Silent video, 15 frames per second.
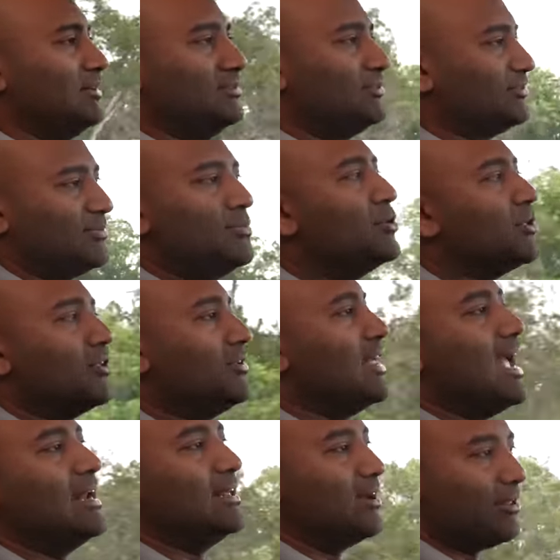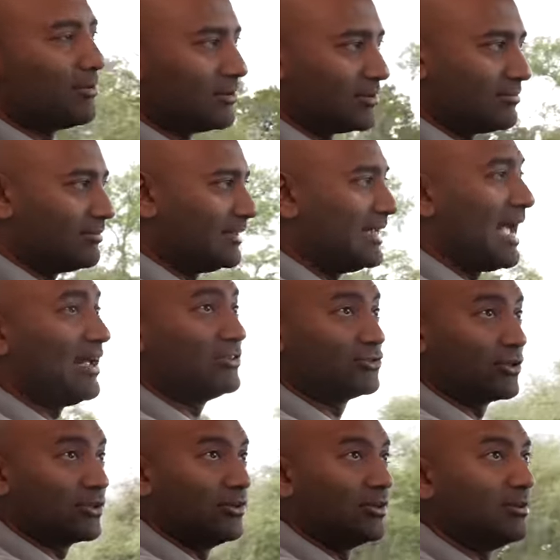smoother than any other gas
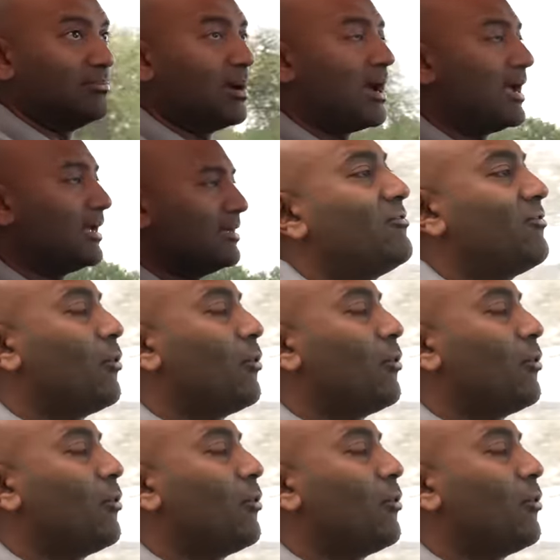truck you can buy.